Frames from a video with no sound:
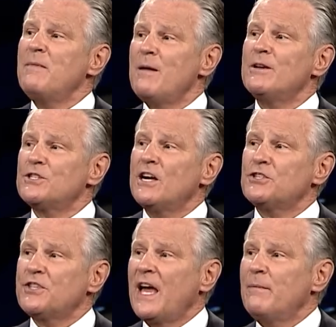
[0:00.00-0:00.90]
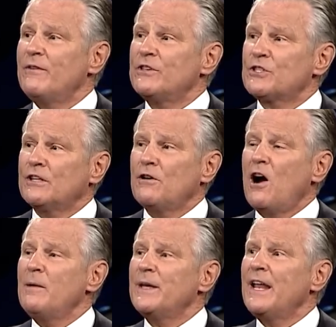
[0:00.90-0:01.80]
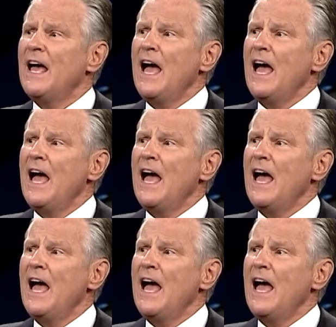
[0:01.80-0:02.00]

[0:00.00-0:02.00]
may but touch the hem of his garment,